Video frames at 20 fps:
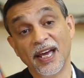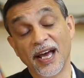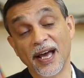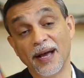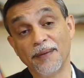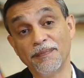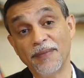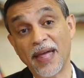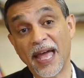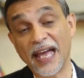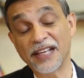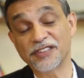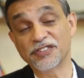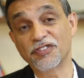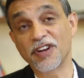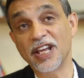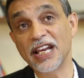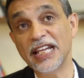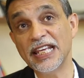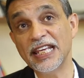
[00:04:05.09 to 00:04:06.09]
Um, has
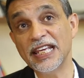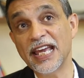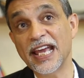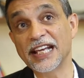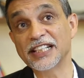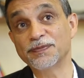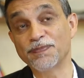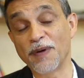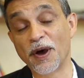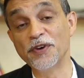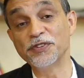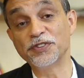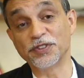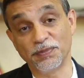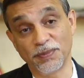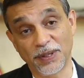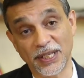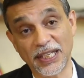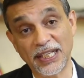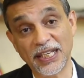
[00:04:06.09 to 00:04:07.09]
really exposed
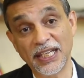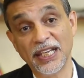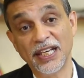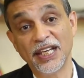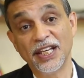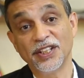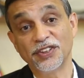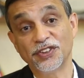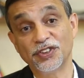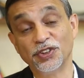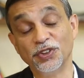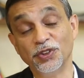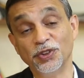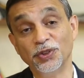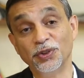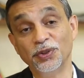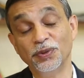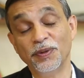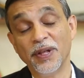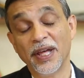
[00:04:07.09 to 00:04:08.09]
me
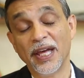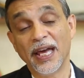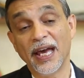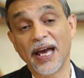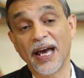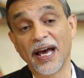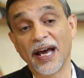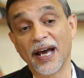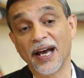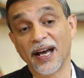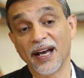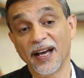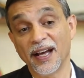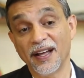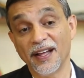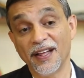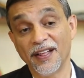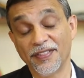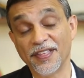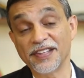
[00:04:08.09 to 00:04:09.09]
to uh,
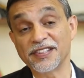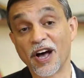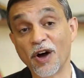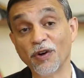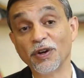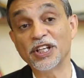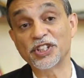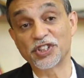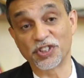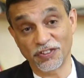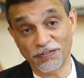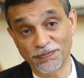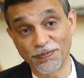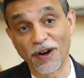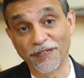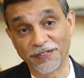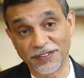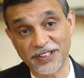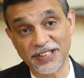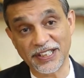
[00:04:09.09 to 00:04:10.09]
this whole issue of
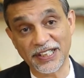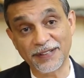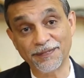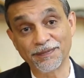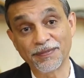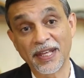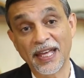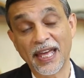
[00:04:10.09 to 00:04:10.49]
poverty.